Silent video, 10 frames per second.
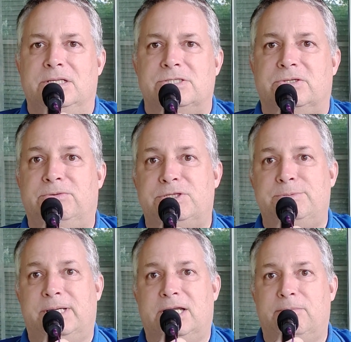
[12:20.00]
So he wants
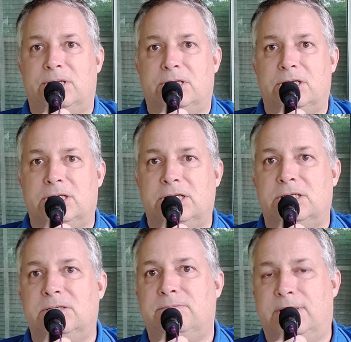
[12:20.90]
me to come in
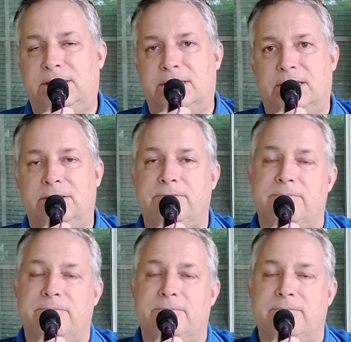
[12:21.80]
earlier Monday,